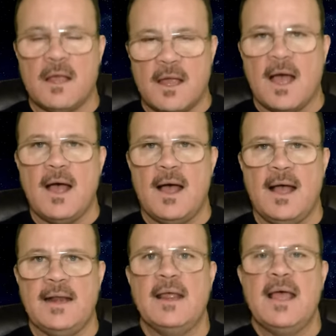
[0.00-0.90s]

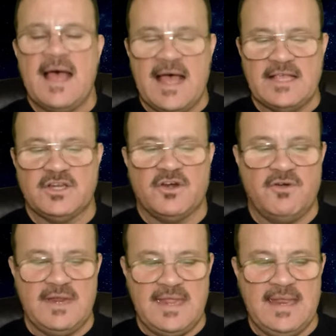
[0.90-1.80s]
God has
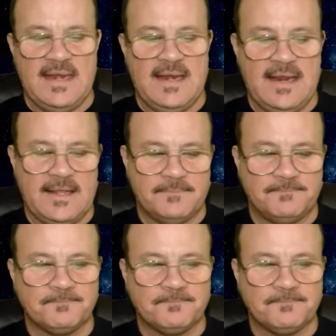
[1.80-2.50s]
created it.